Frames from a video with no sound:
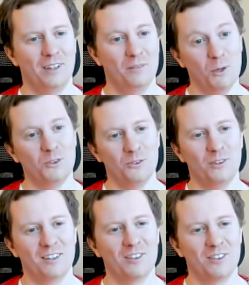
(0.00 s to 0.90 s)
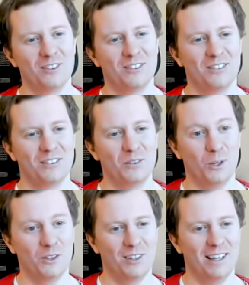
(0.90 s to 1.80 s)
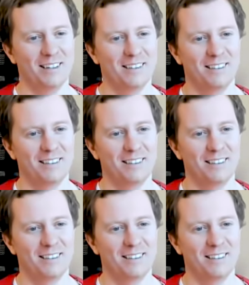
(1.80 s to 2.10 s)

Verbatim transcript: and most of us want that